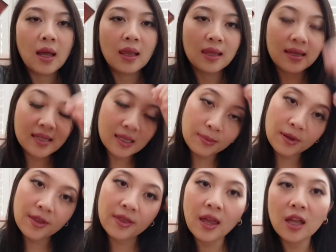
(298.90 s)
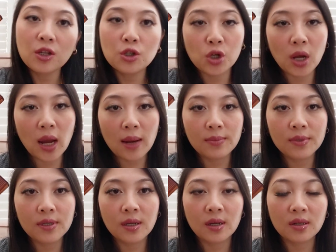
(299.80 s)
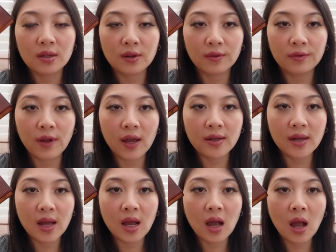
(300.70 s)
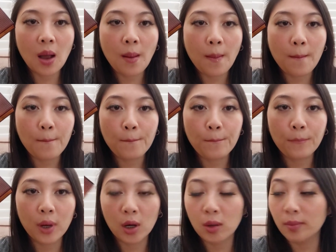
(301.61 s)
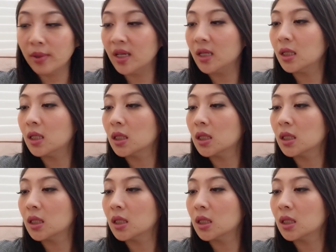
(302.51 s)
elizabeth and james nirvana bourbon